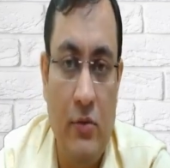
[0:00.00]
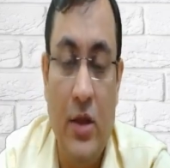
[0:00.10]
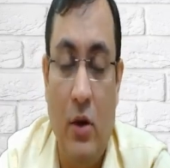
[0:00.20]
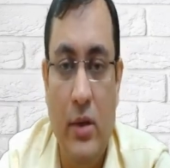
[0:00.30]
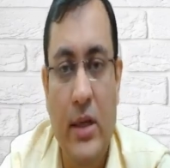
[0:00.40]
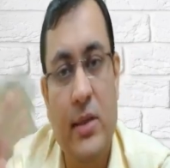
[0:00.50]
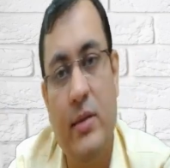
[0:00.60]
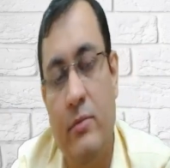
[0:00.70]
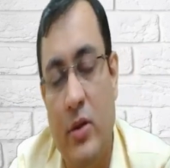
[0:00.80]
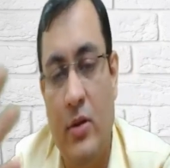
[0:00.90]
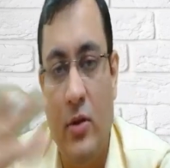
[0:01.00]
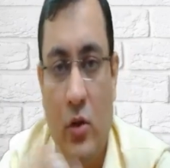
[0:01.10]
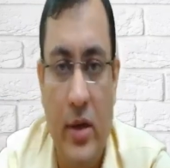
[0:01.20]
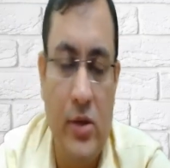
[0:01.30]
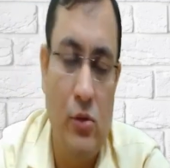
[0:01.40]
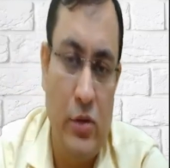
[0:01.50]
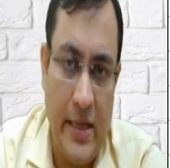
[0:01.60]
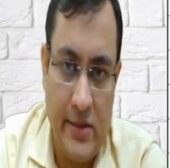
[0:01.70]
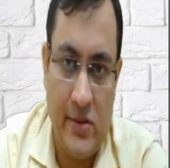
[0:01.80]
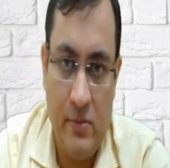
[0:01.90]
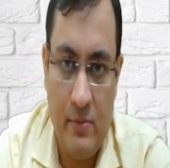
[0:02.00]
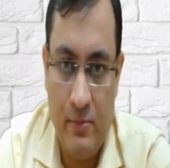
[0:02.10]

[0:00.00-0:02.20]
Without these assumptions, the theory is useless.